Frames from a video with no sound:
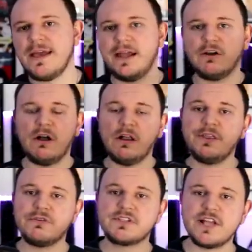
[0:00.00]
and all
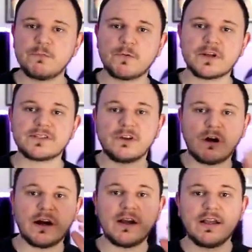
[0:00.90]
those networks
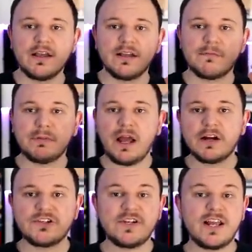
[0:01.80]
are
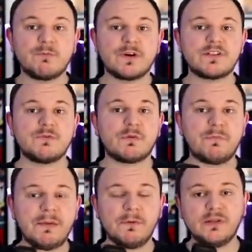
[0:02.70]
blockchain networks where
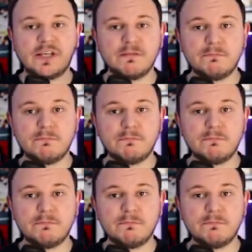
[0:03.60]
people can